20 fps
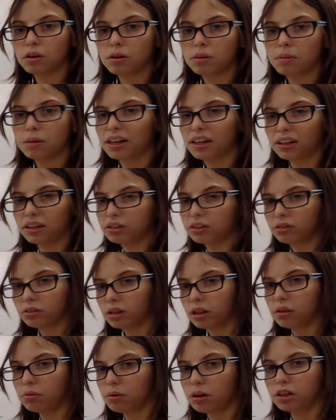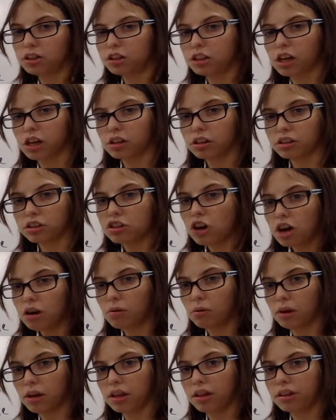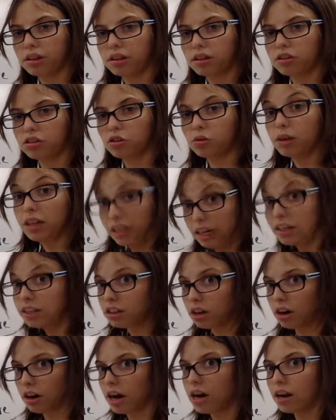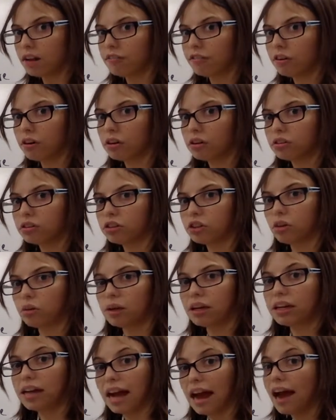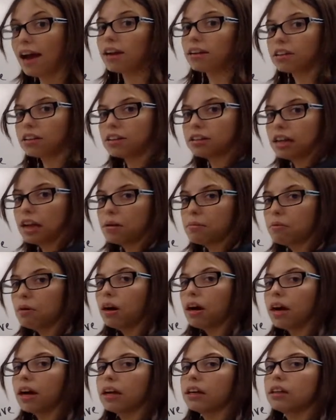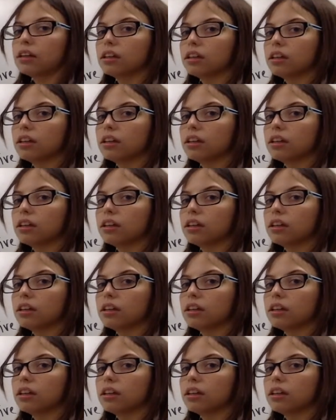But it has only one shell to start with. So it is already full. So it acts the same way.